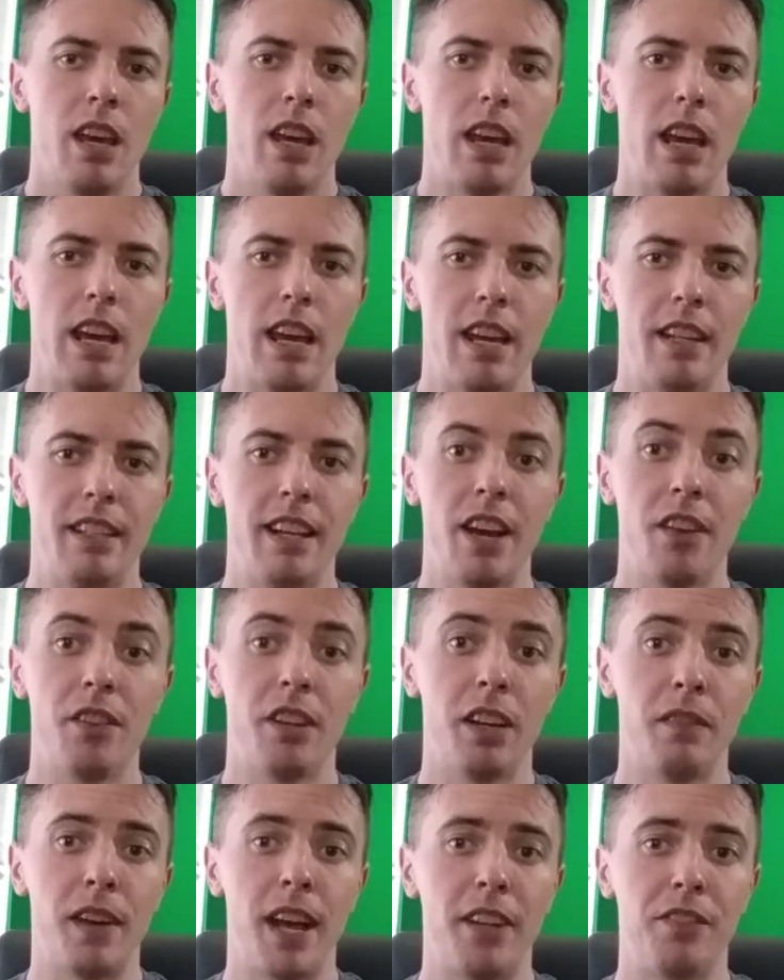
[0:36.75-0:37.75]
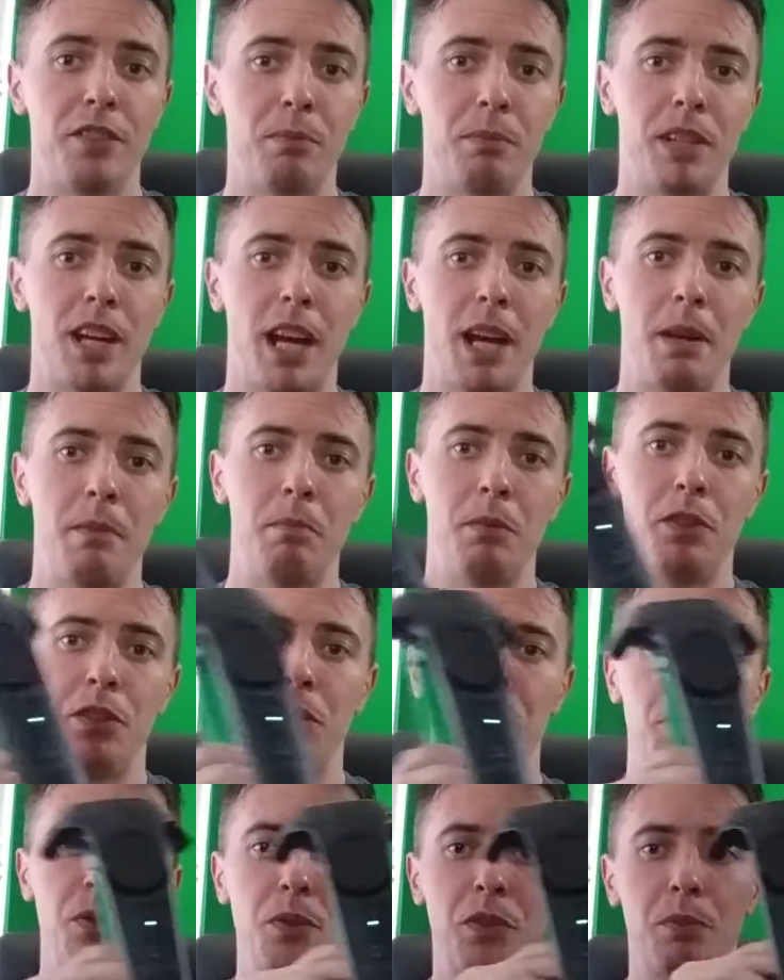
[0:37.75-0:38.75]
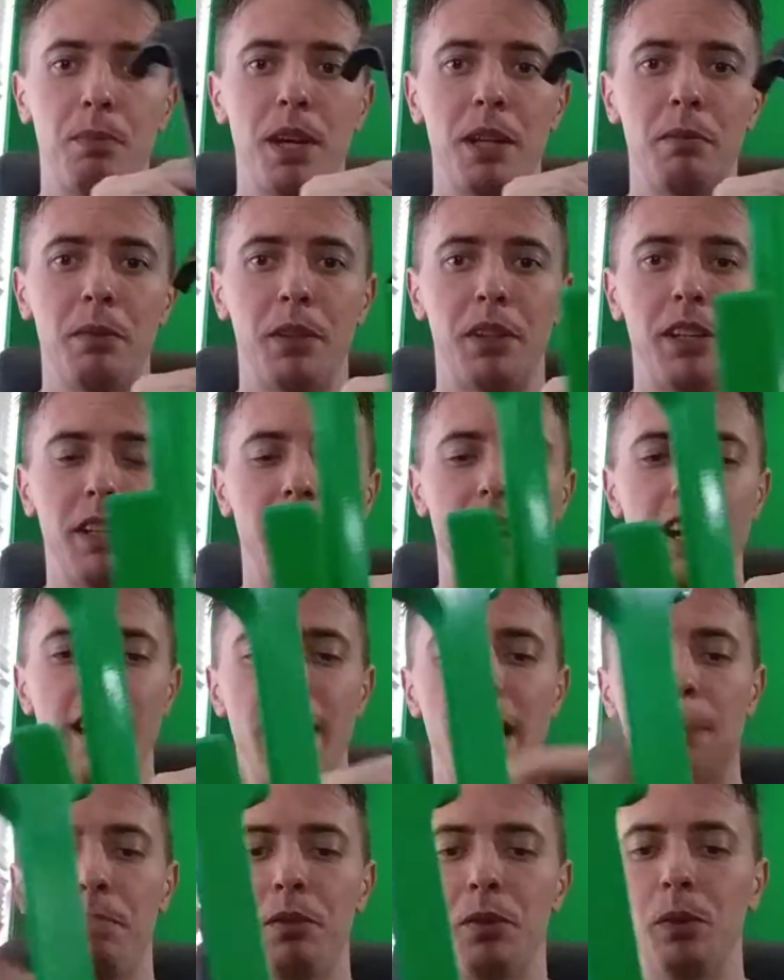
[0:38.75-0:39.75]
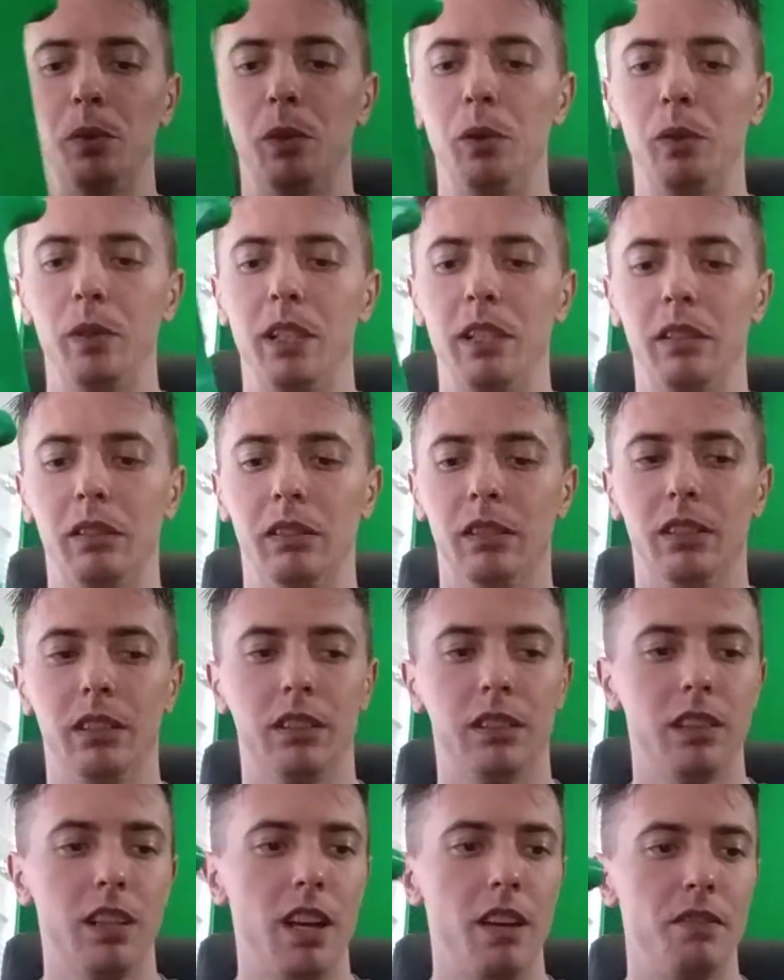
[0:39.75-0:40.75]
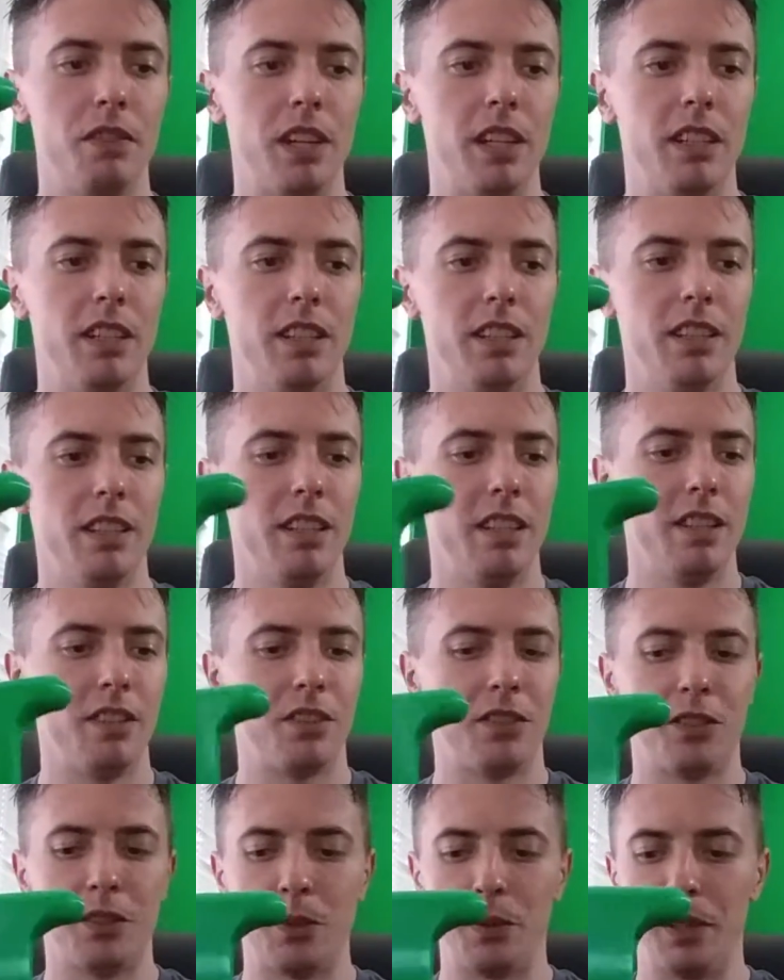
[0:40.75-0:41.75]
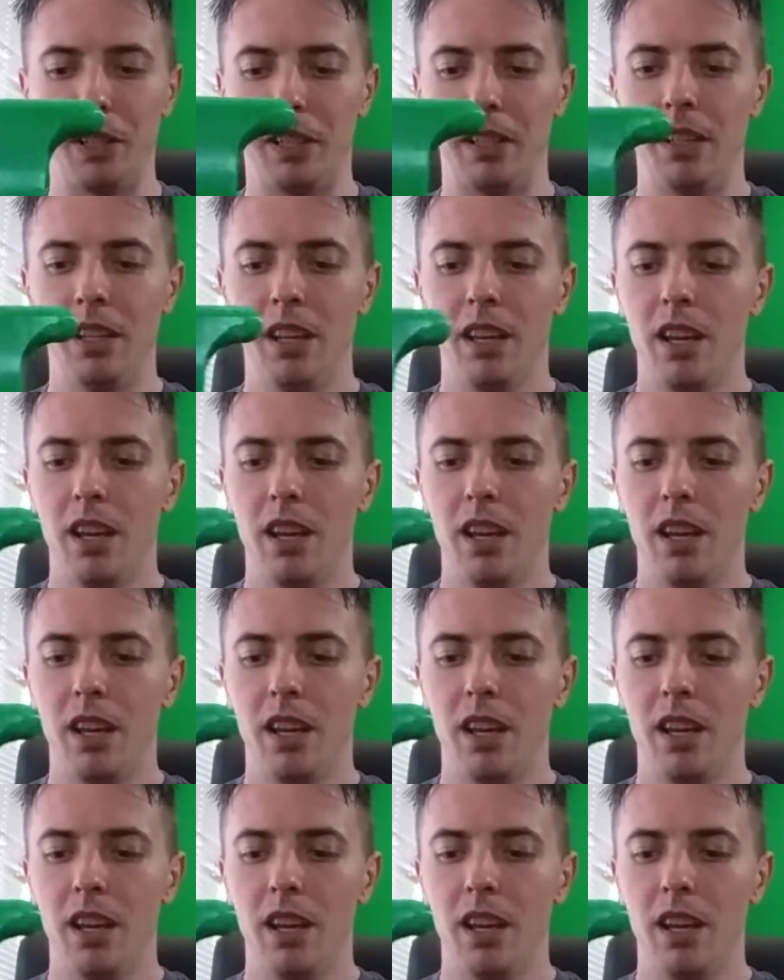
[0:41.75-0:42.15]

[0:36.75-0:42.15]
And now that I've had some time to spend with it, I absolutely love it. It's so good.